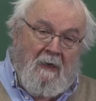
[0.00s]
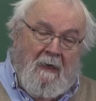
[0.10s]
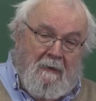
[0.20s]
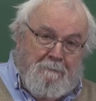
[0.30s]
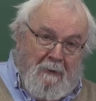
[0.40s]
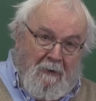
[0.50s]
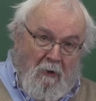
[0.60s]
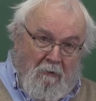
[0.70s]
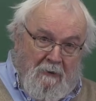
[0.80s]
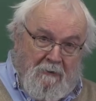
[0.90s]
as being
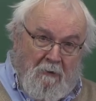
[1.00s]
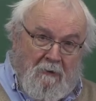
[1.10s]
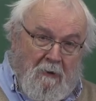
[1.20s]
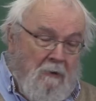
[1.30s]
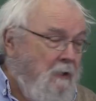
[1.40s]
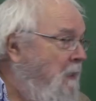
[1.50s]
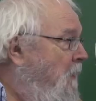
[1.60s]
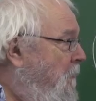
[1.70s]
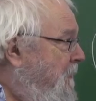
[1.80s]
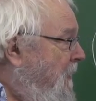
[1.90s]
horizontal,
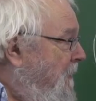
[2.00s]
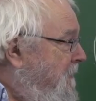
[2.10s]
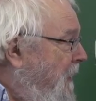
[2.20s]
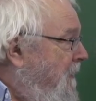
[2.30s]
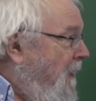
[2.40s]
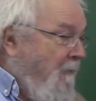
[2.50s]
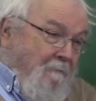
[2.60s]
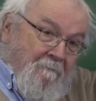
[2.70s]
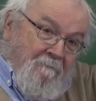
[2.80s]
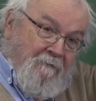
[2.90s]
we're going to take a
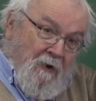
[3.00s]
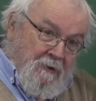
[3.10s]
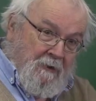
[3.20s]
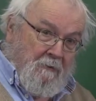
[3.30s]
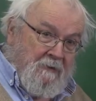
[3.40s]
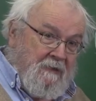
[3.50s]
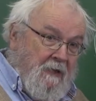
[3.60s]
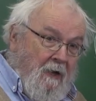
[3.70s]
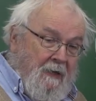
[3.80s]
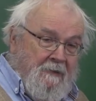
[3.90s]
vertical
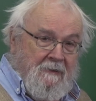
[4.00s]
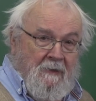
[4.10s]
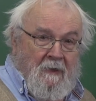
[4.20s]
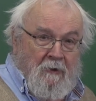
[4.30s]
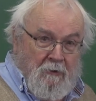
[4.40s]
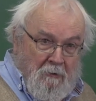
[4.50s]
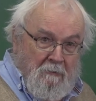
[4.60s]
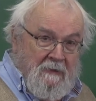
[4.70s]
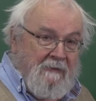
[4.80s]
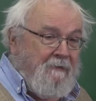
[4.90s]
slice through
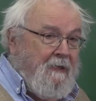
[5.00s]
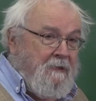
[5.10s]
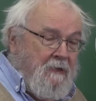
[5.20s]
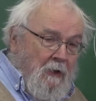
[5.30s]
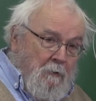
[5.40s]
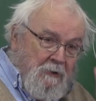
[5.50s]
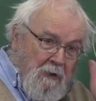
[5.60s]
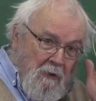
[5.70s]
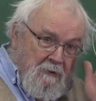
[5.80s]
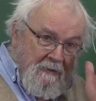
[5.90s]
the spheres, which
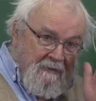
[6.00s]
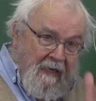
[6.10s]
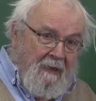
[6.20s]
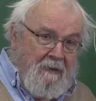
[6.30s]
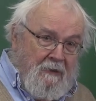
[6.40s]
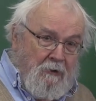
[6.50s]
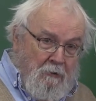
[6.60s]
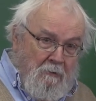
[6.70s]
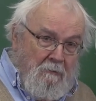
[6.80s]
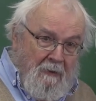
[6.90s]
goes exactly
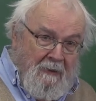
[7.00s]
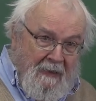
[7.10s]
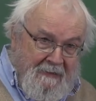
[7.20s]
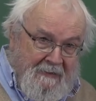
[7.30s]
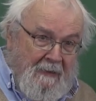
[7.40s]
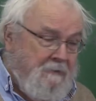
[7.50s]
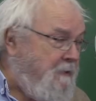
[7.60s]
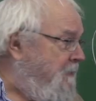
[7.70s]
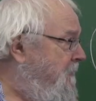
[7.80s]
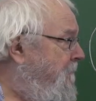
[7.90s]
through their
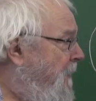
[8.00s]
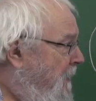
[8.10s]
centers.